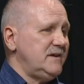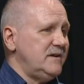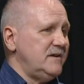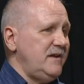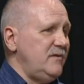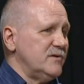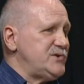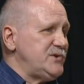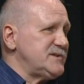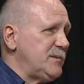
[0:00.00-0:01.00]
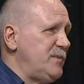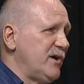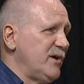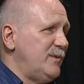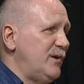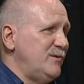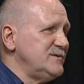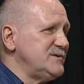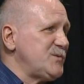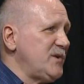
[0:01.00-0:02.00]
either choose a bare
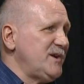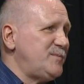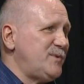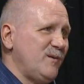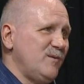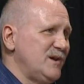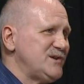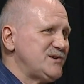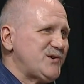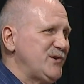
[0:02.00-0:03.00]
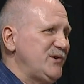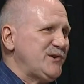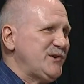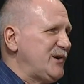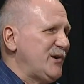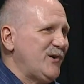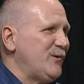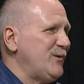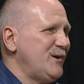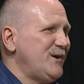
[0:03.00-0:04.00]
bones way to publish, or you can
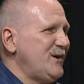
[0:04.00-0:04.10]
go,